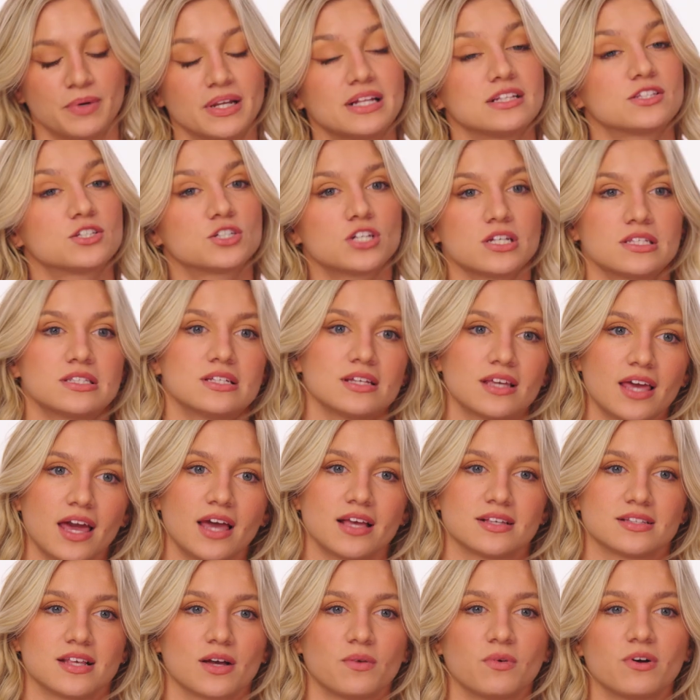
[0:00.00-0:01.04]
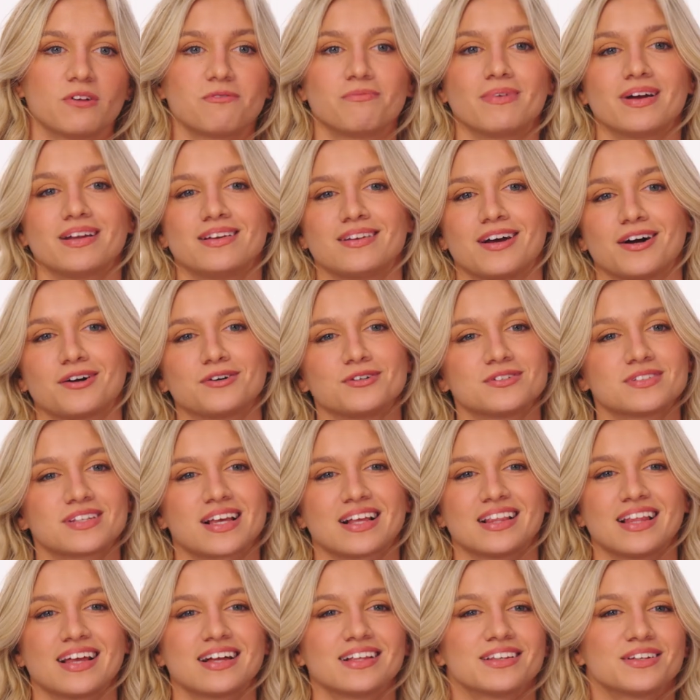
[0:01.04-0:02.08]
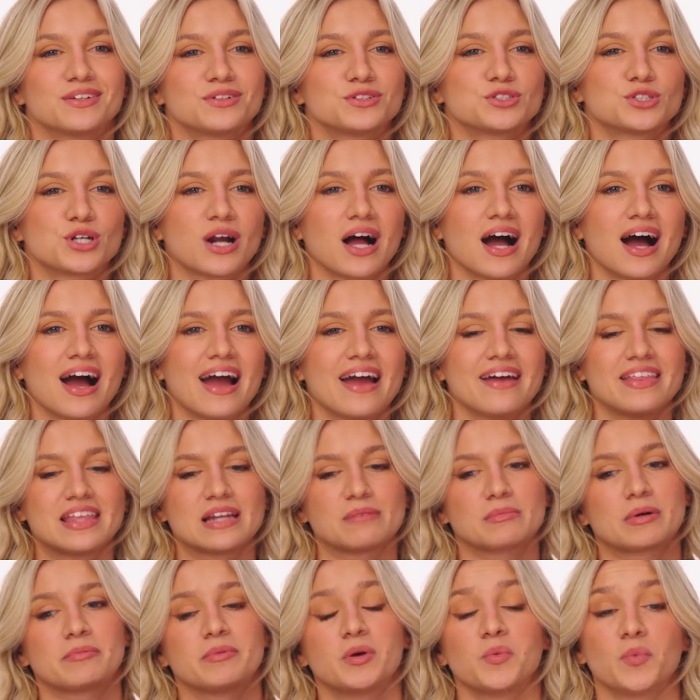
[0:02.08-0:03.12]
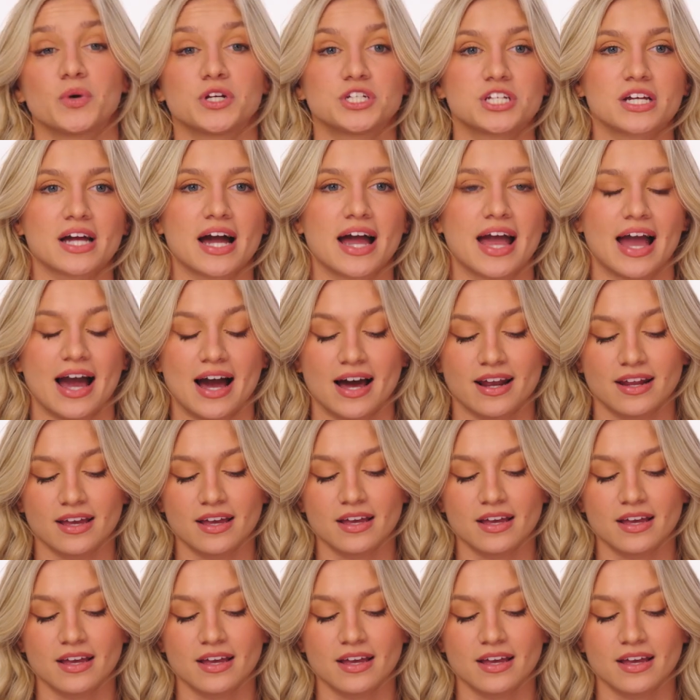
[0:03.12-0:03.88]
But it's just in case. Like, what if my knuckles get like a little dry and then I'm gonna be wishing I had